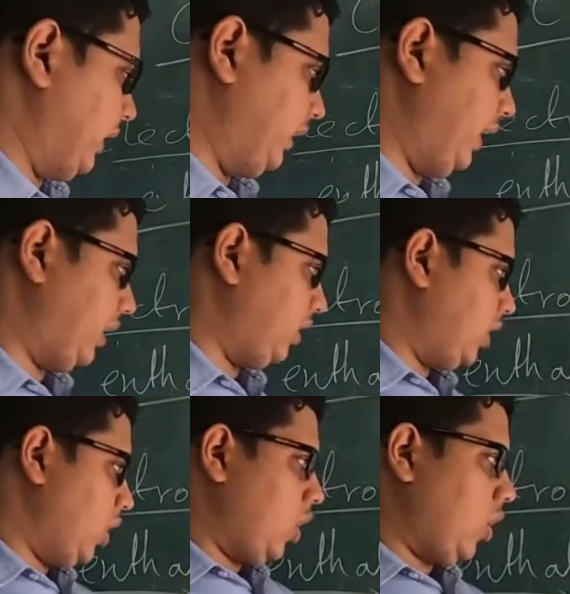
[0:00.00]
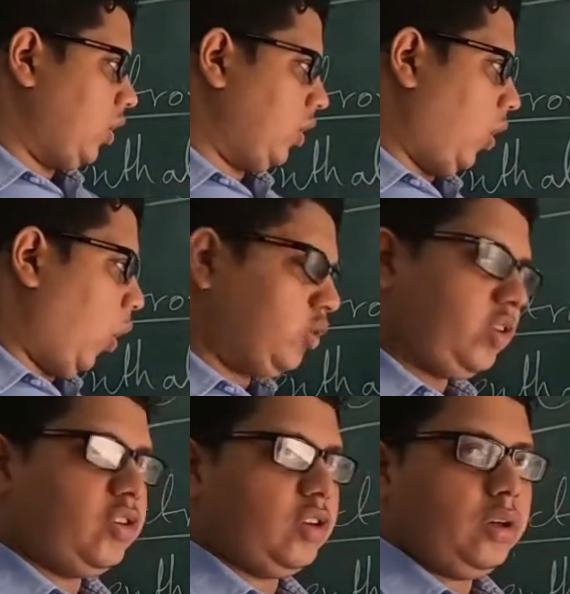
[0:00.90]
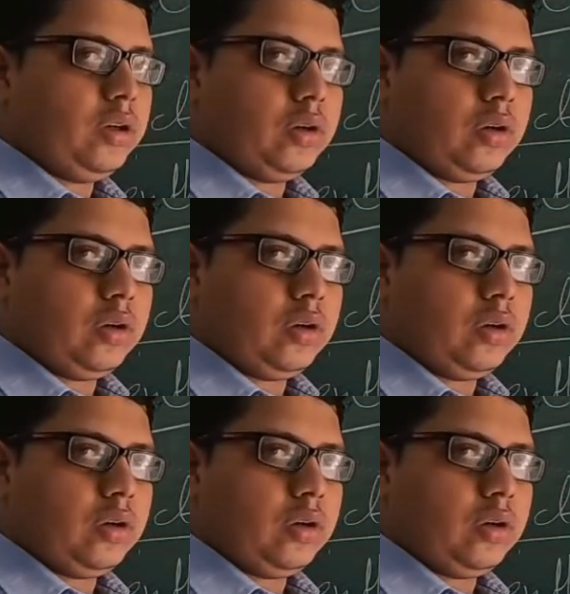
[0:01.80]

that oxygen,